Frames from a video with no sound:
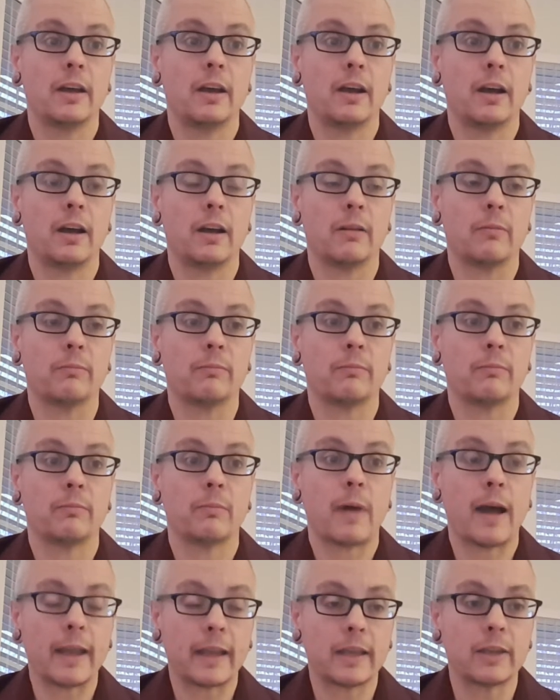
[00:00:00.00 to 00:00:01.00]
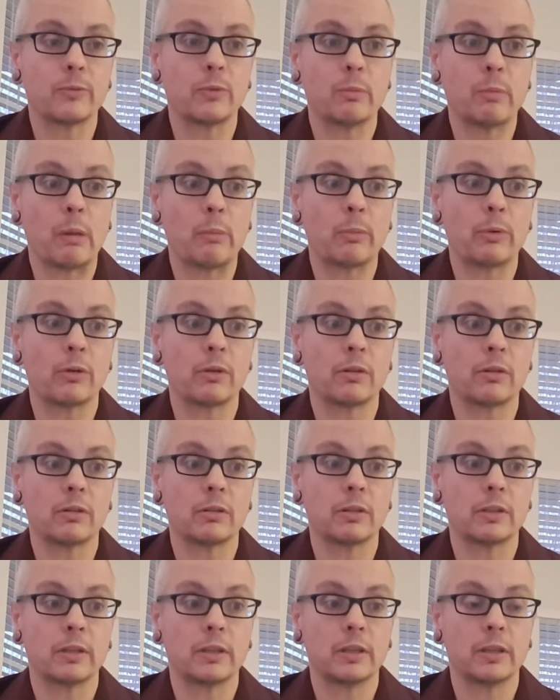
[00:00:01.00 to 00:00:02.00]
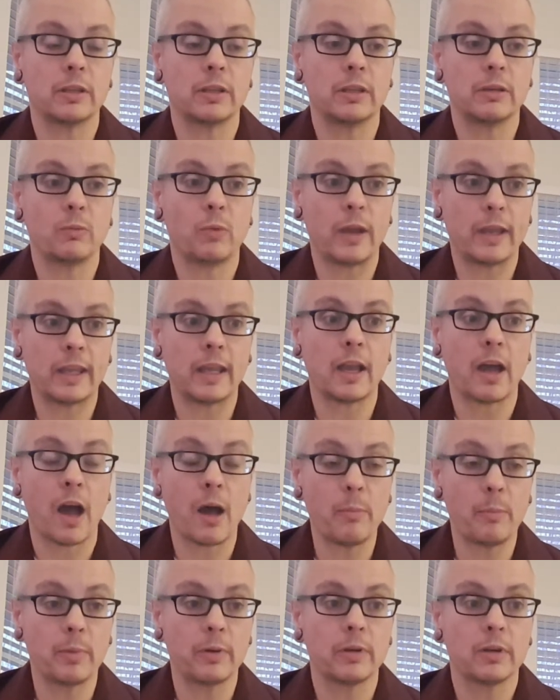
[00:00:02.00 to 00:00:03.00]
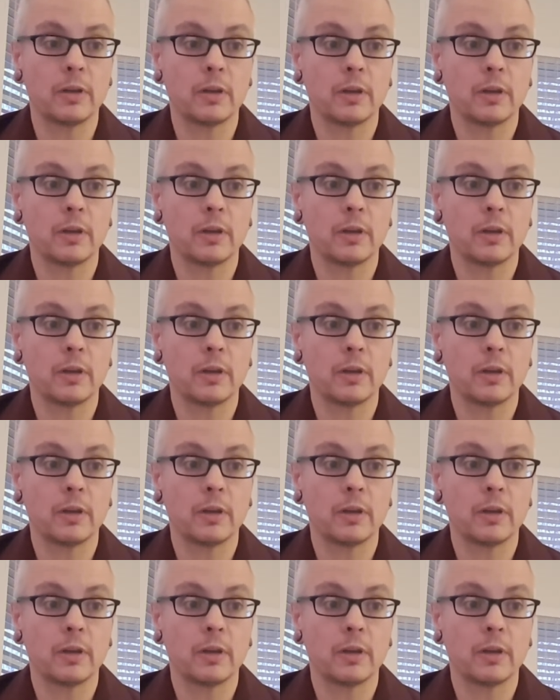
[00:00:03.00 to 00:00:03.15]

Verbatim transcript: Um, I can remember waking up